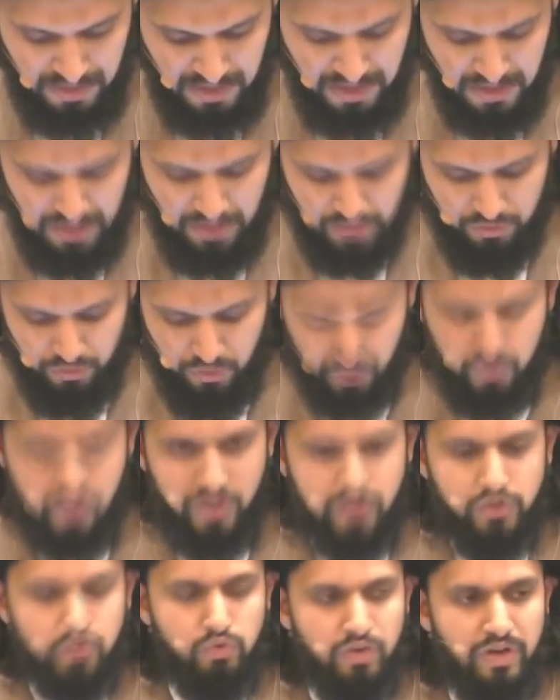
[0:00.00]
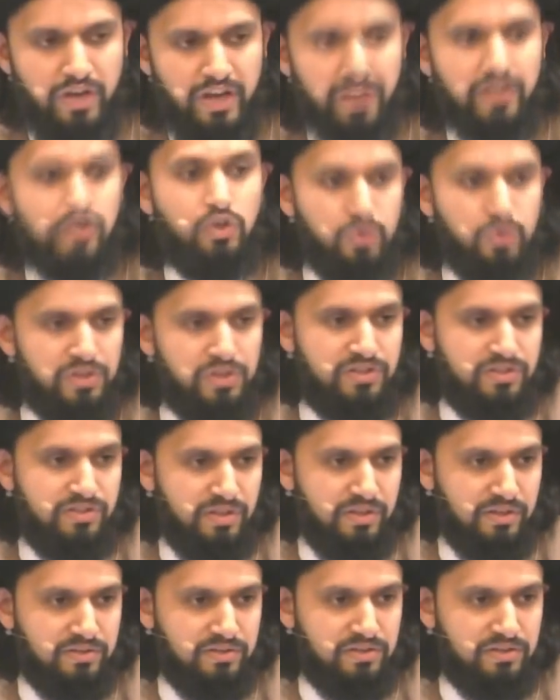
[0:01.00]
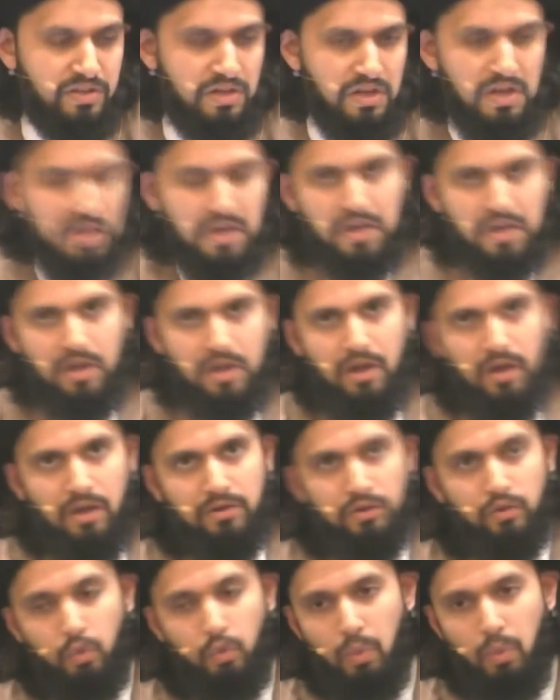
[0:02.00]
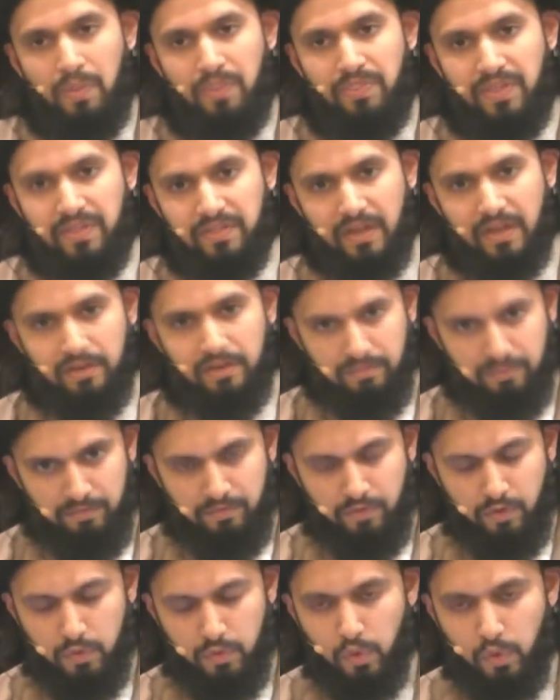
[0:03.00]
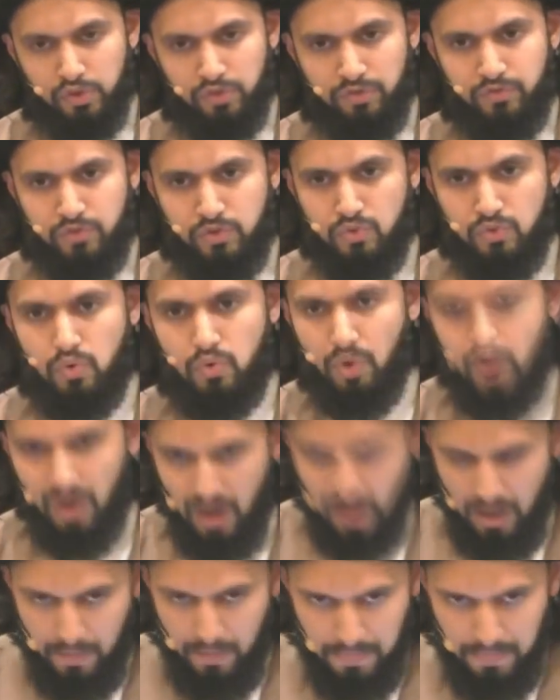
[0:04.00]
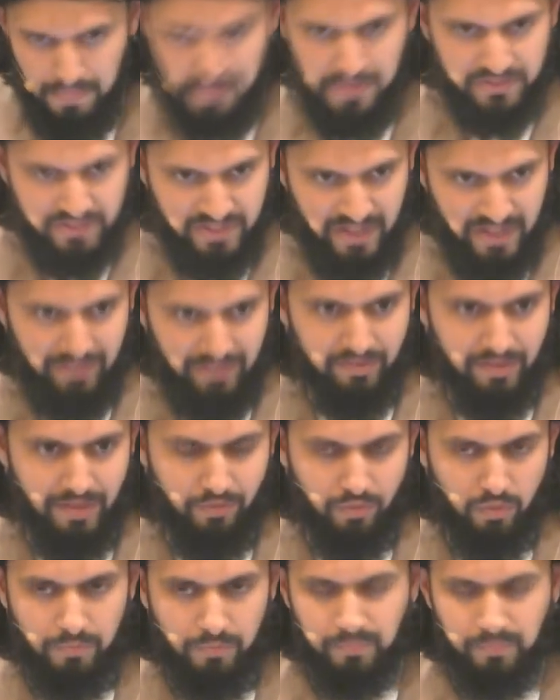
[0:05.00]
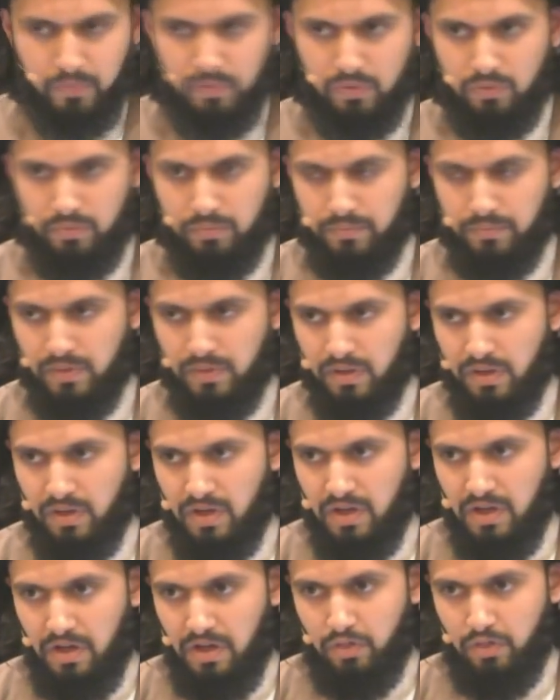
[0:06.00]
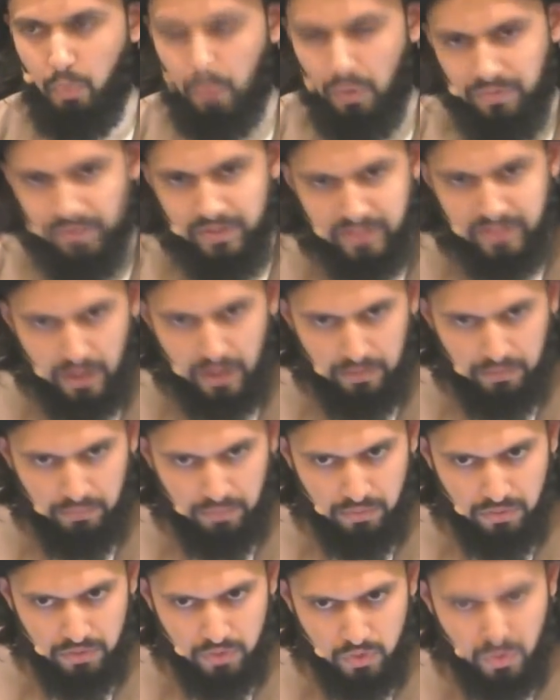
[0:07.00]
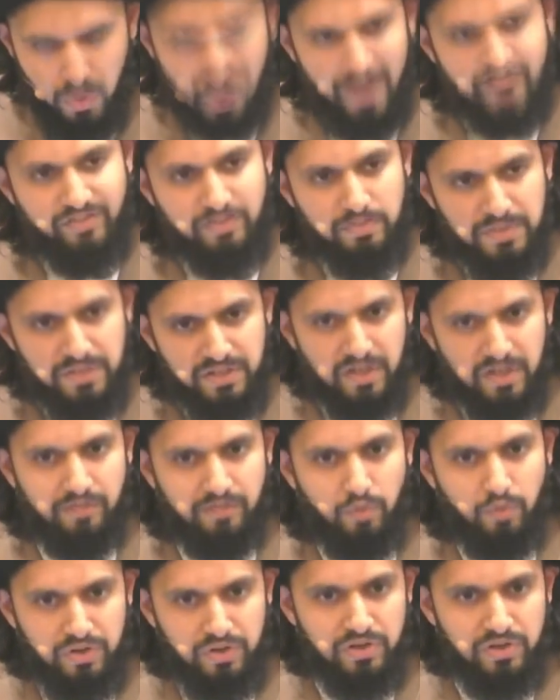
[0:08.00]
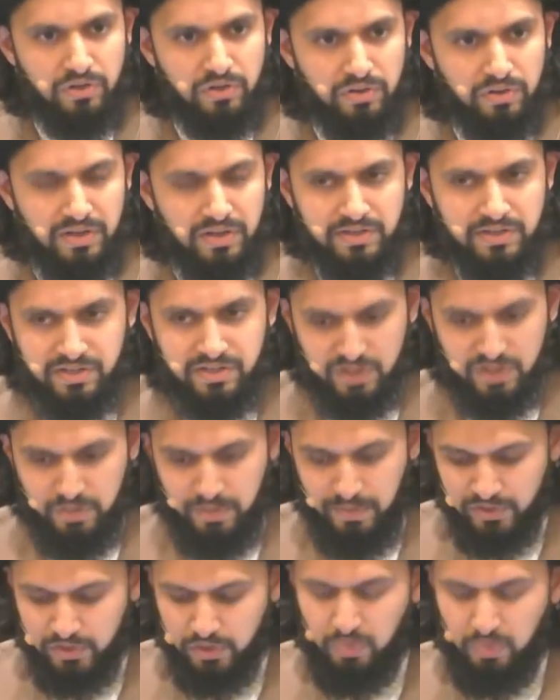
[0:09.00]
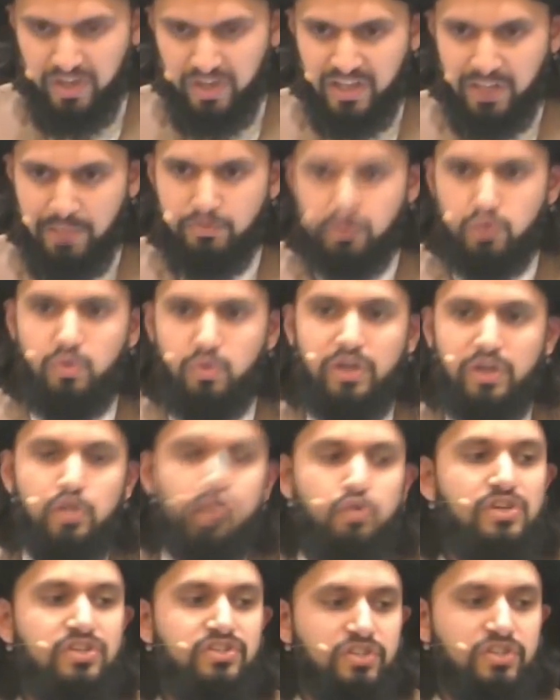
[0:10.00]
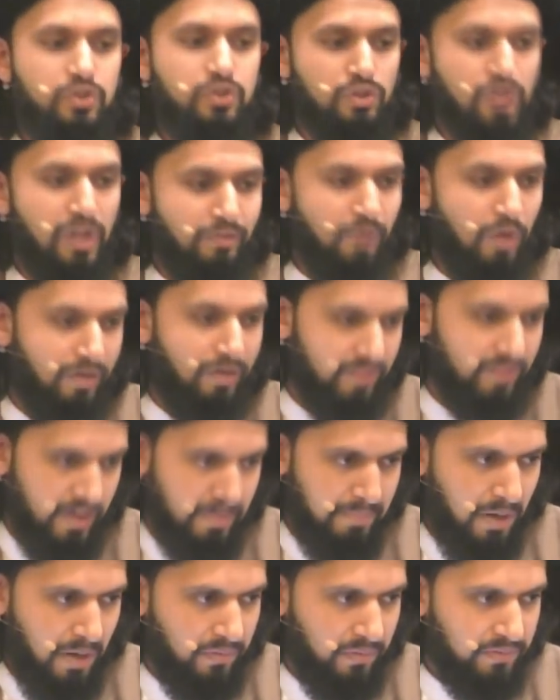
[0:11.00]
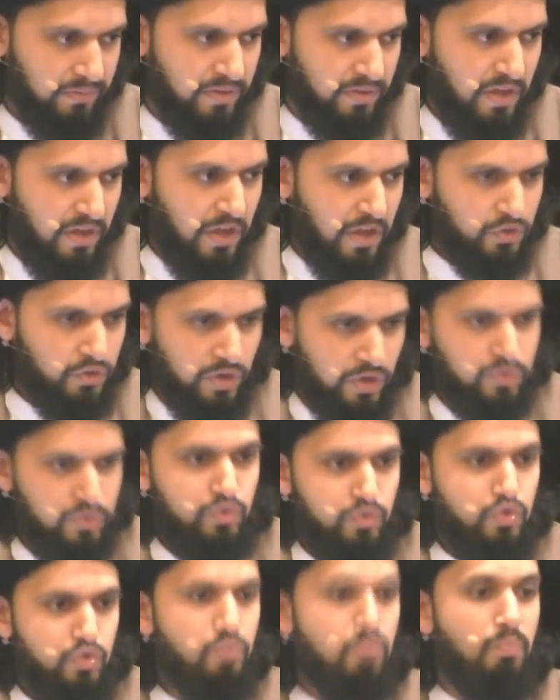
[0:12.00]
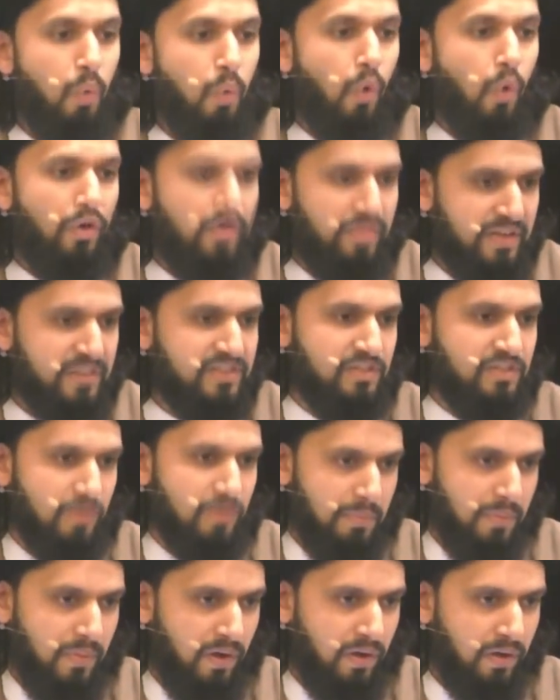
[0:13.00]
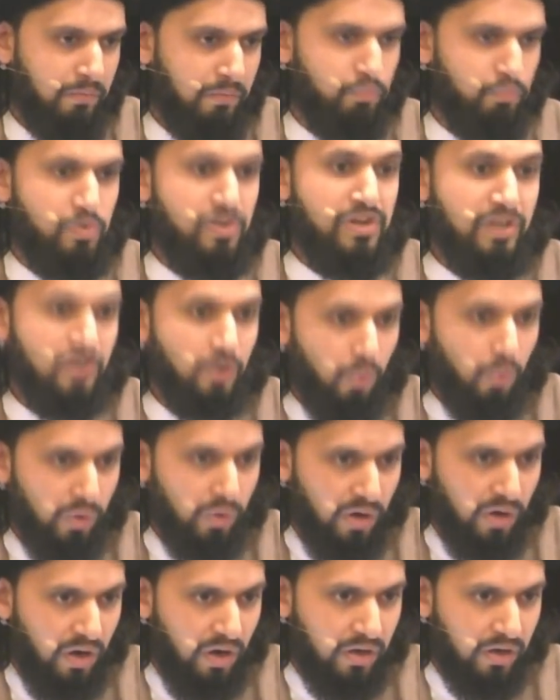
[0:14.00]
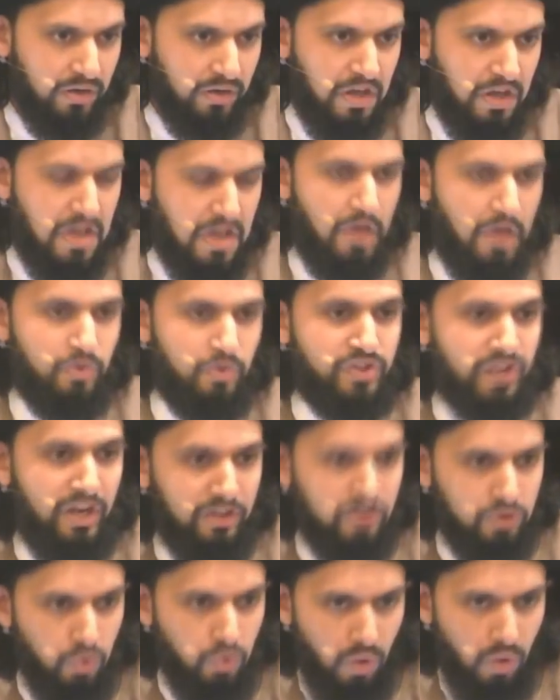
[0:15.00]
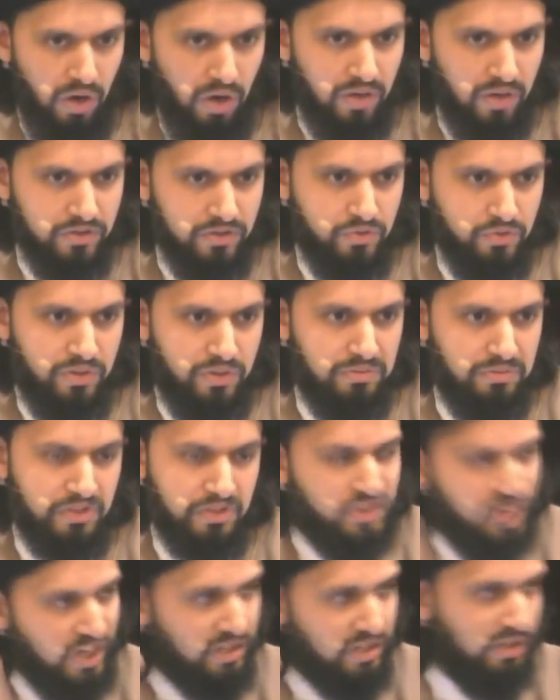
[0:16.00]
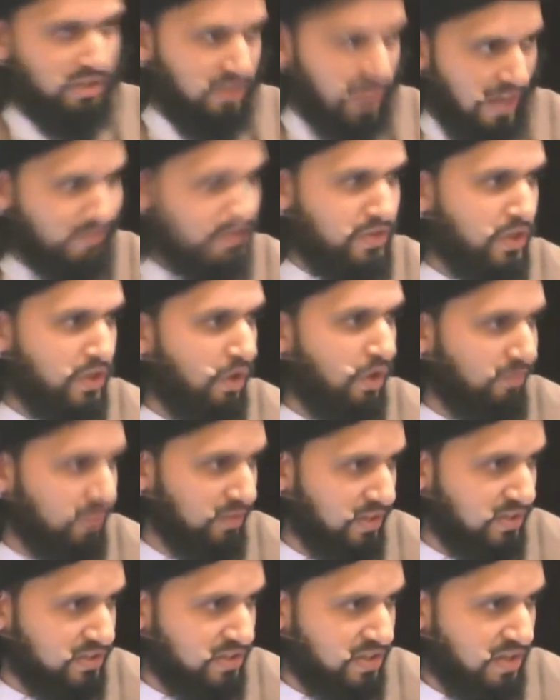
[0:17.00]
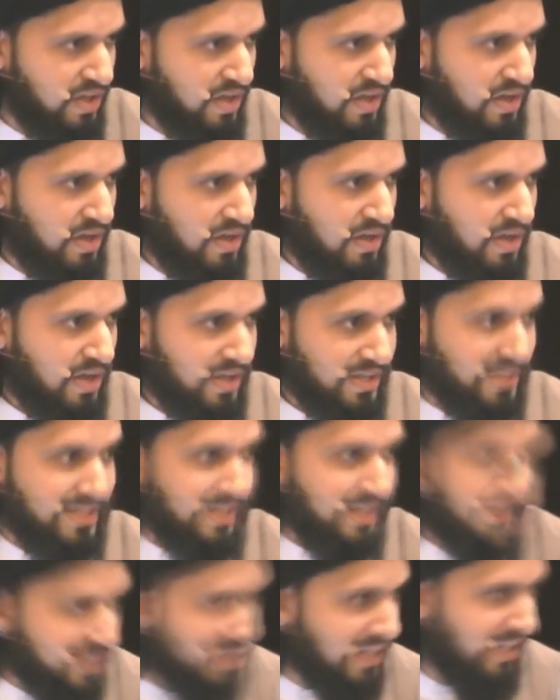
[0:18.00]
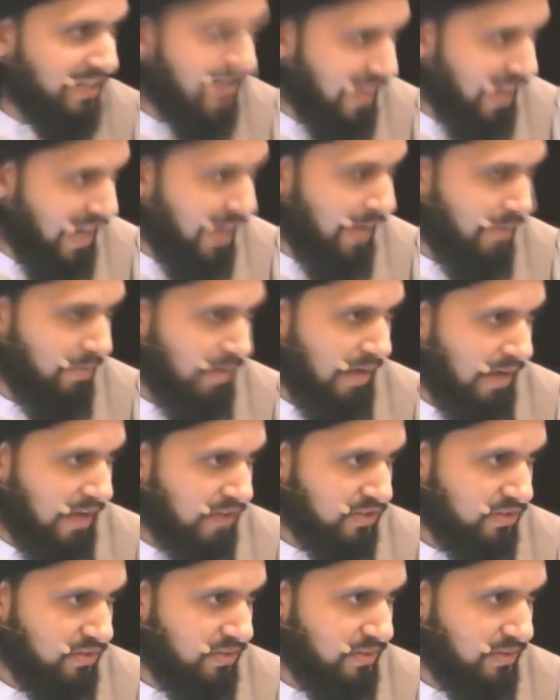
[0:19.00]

So they're trying to increase things. Now, the one thing that, for those of you who are on this kind of level, the one thing that you have to be careful here is, especially when it comes to increasing your level of ibadat, trying to do more things in Ramadan, reading Quran, reciting du'as, right? Like checking everything off a list, is not to get in that habit, actually.